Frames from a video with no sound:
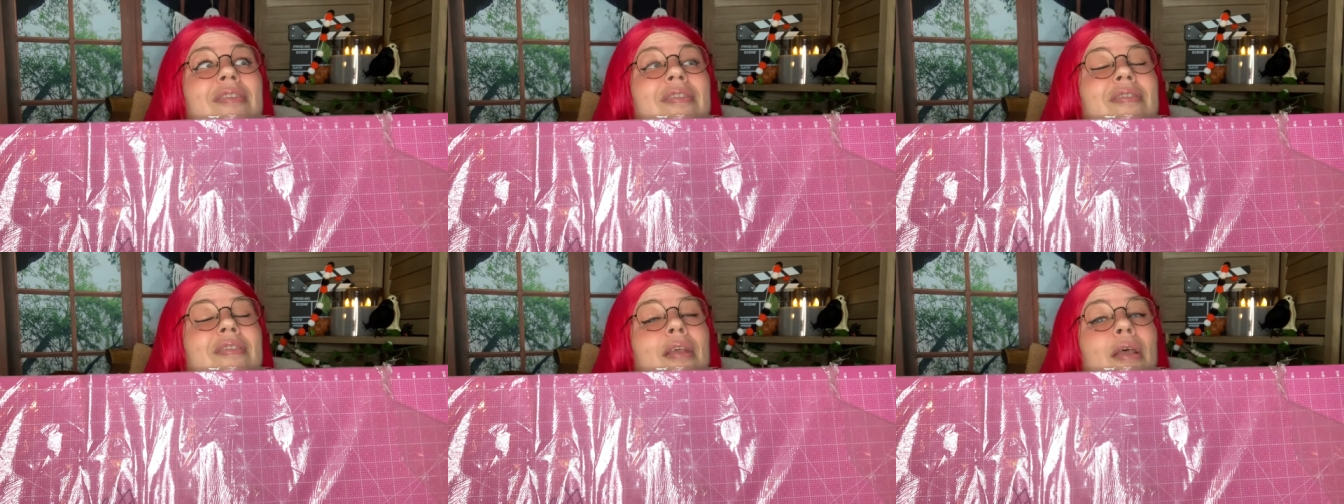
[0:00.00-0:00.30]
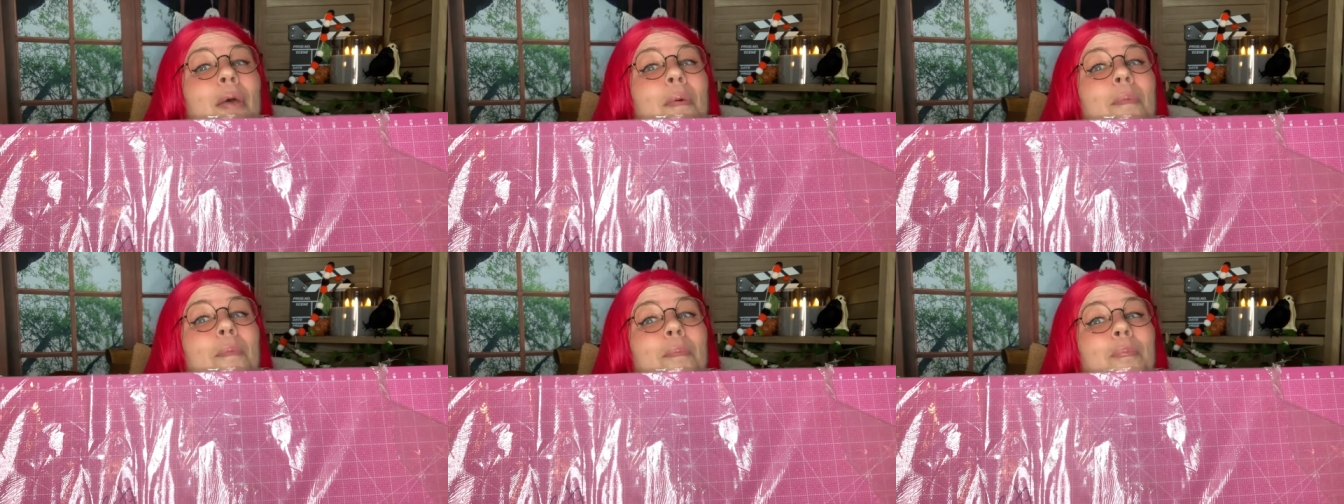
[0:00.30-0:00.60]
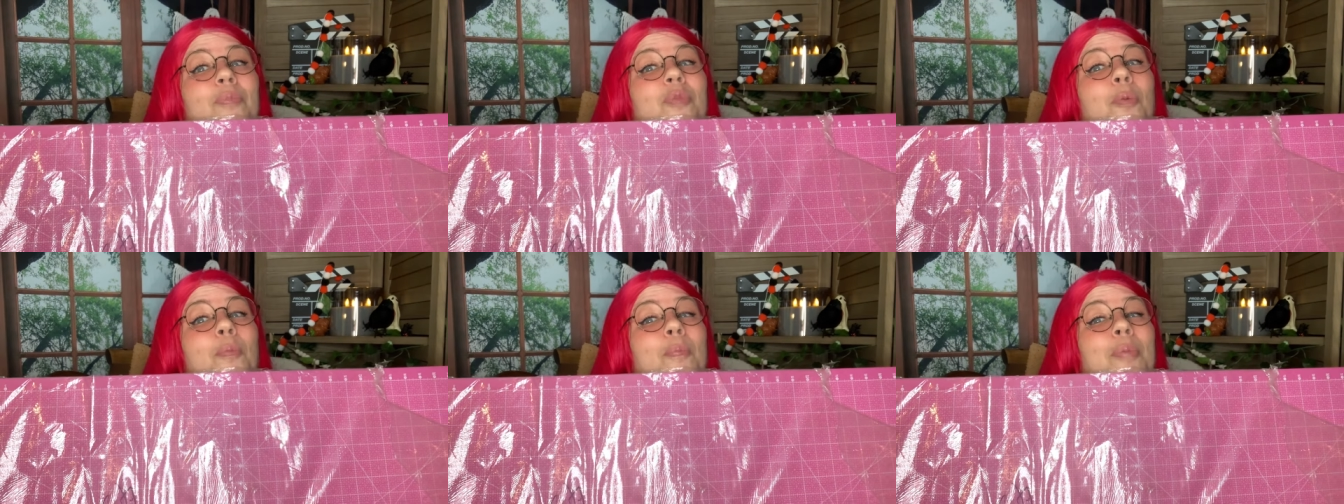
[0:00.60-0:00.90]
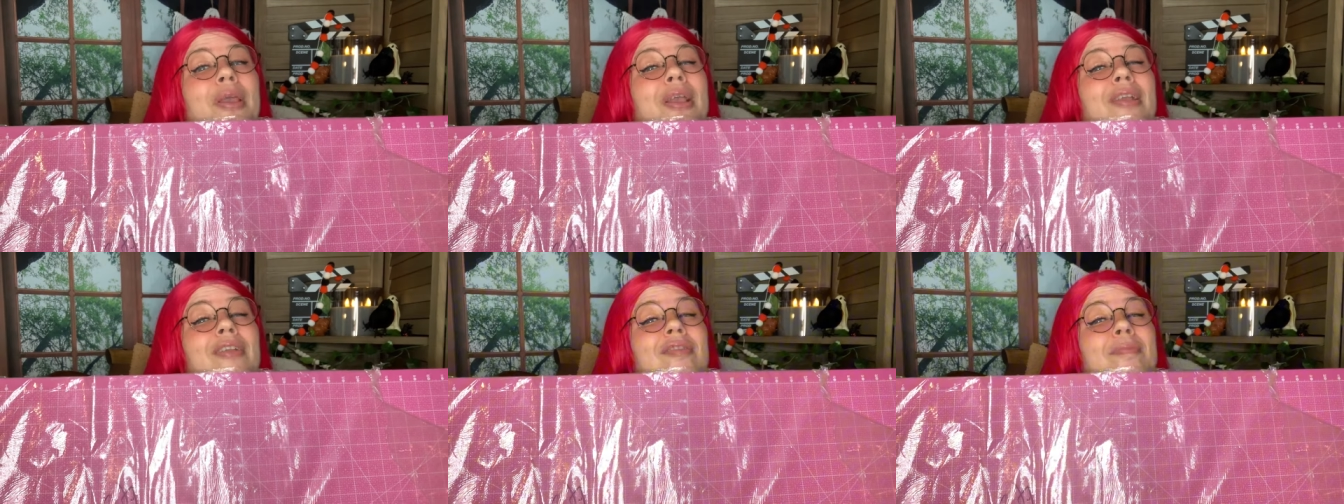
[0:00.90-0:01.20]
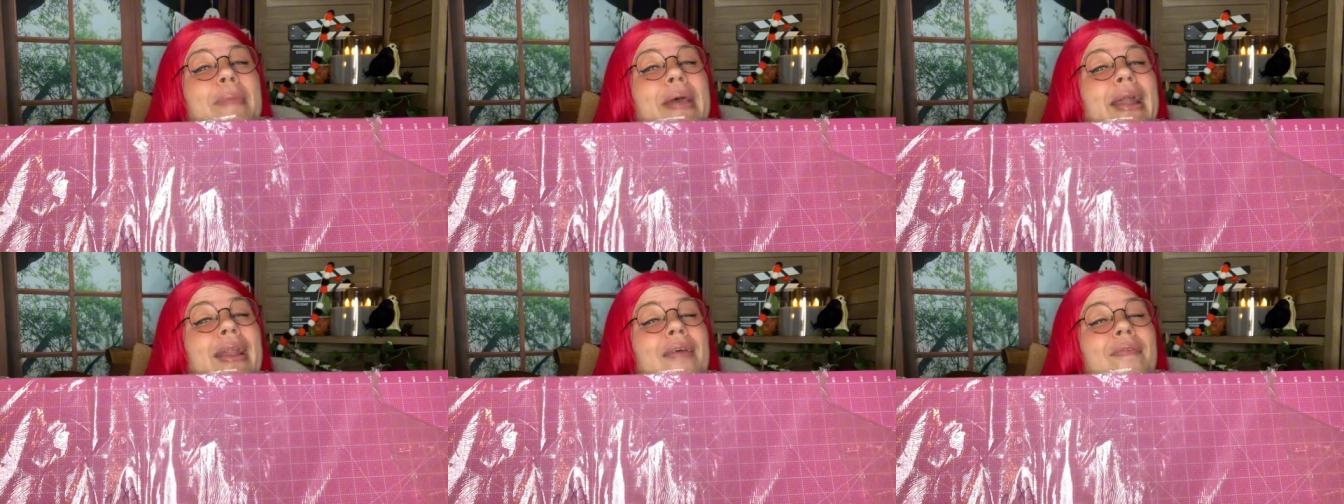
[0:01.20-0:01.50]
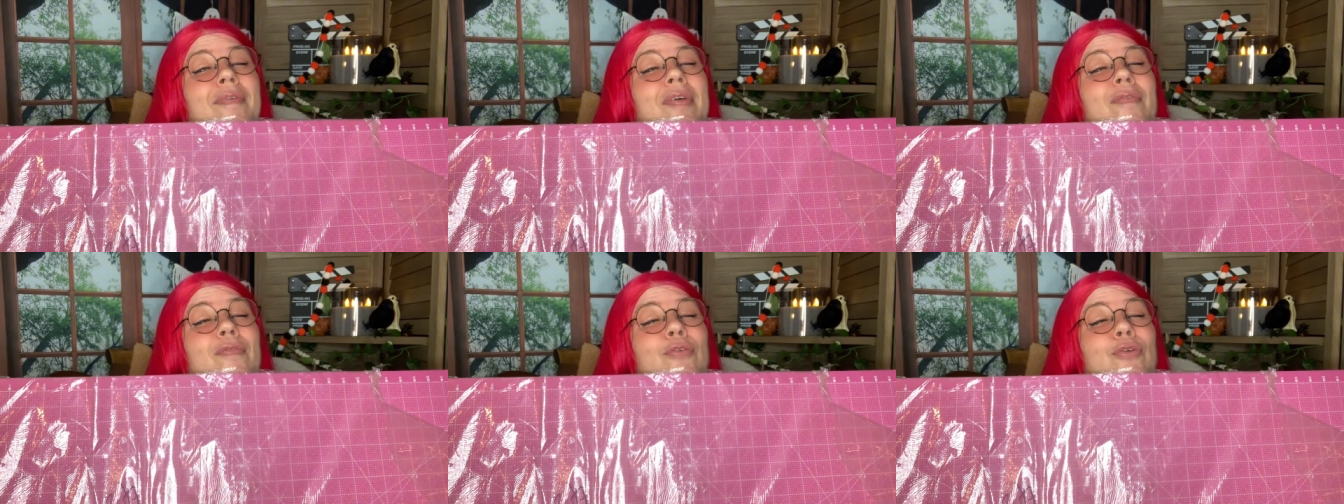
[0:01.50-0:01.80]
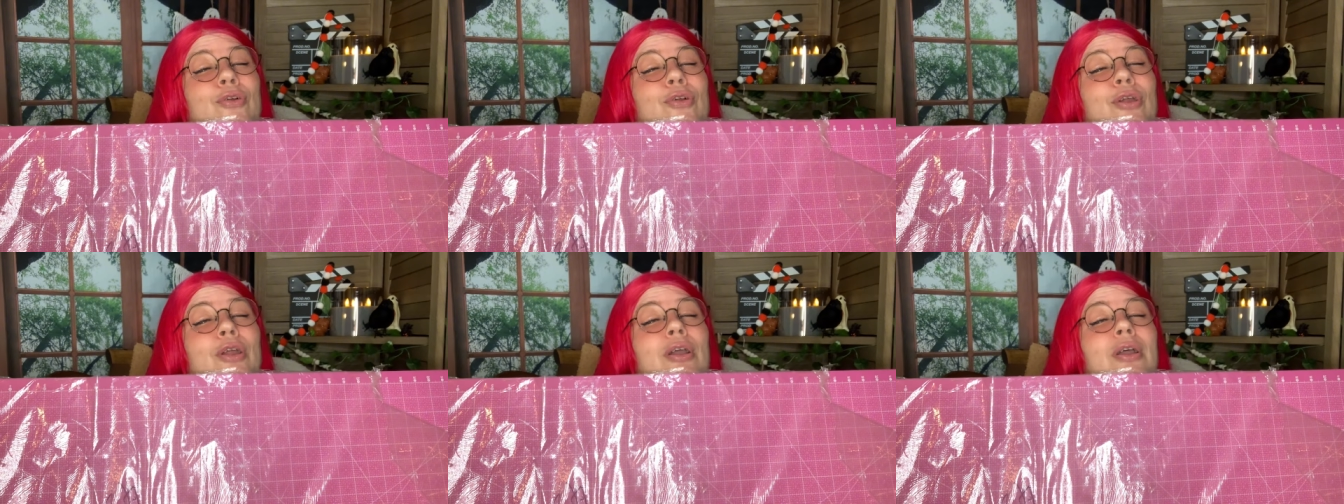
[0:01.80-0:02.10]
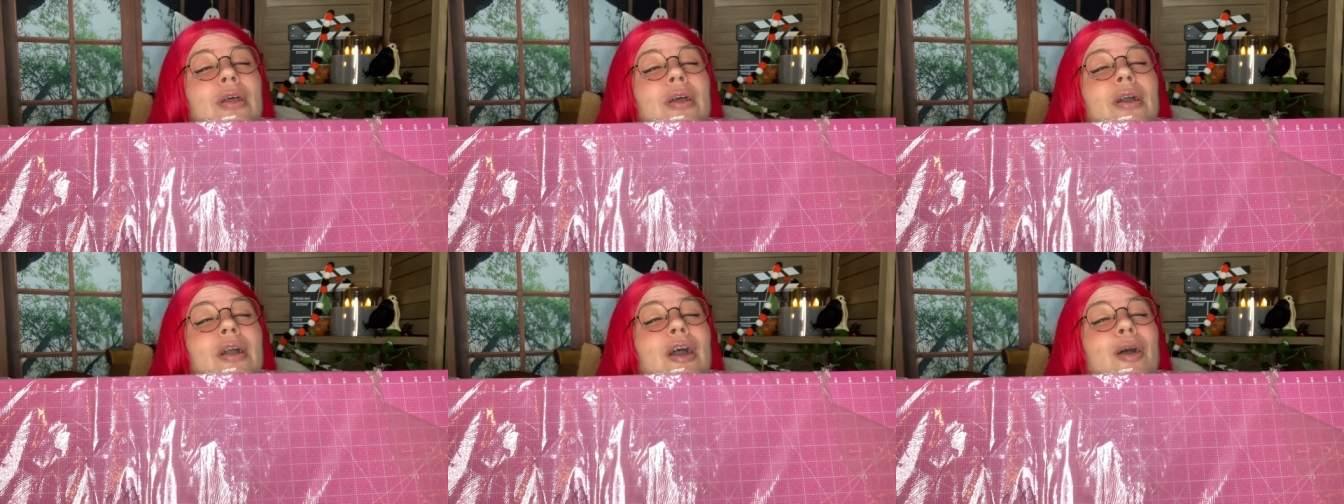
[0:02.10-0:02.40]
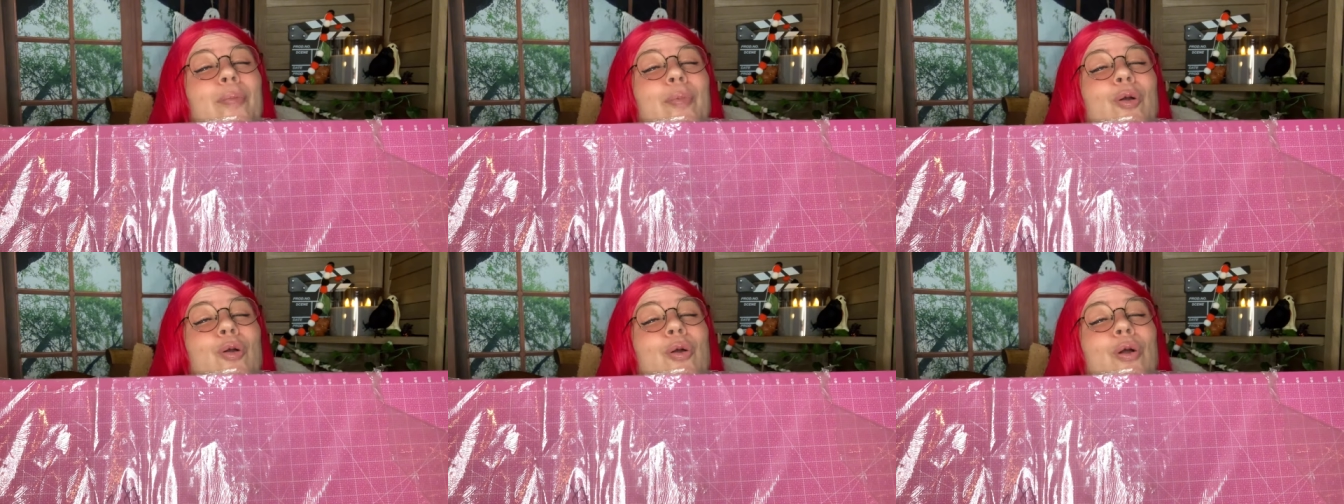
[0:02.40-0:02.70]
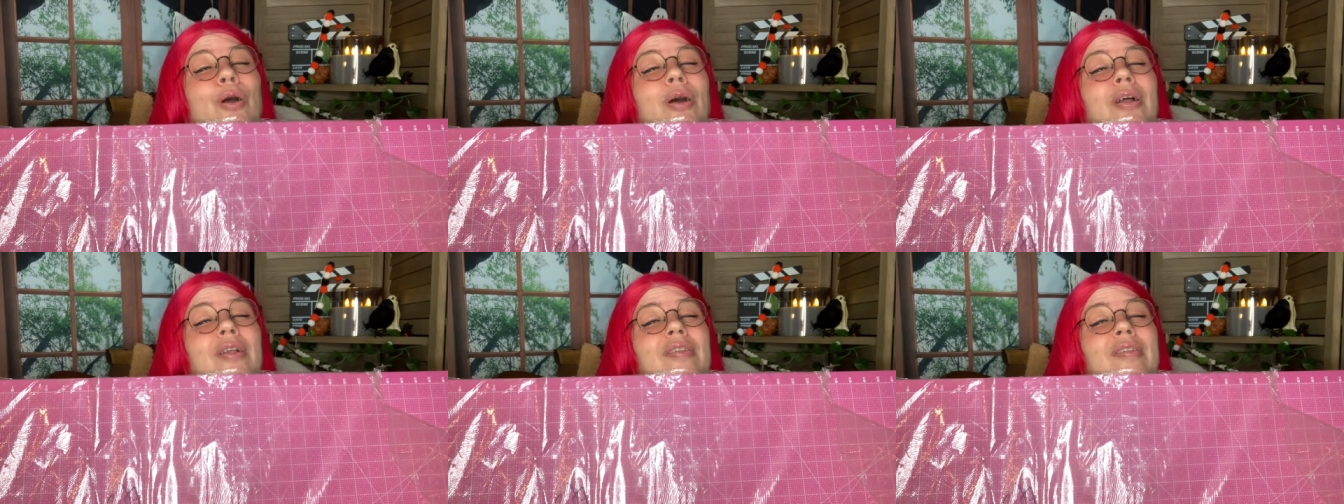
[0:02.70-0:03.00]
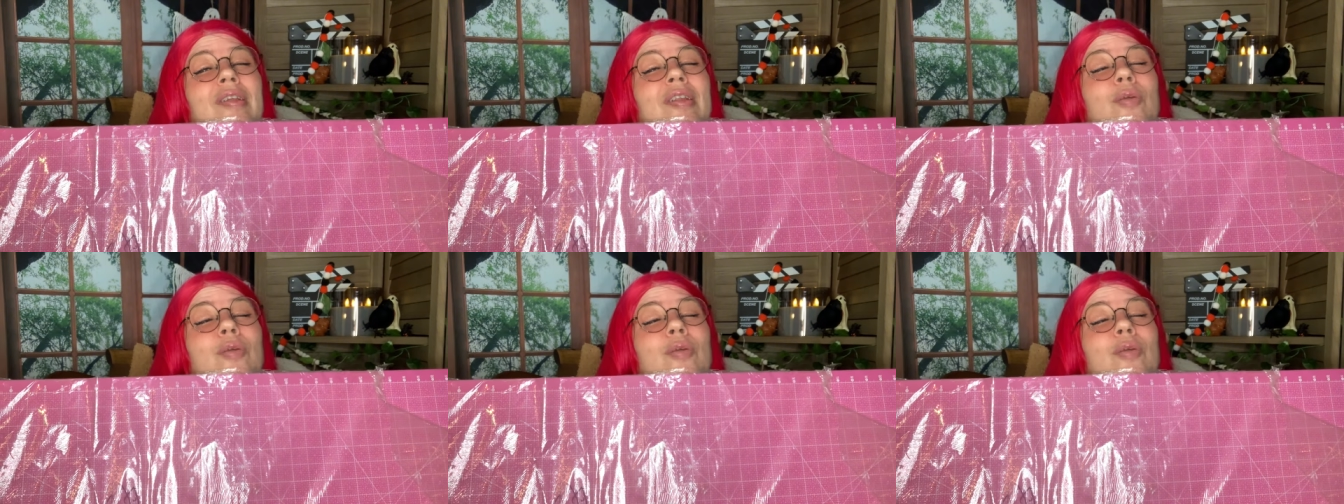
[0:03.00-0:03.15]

is the biggest mat I've ever come across.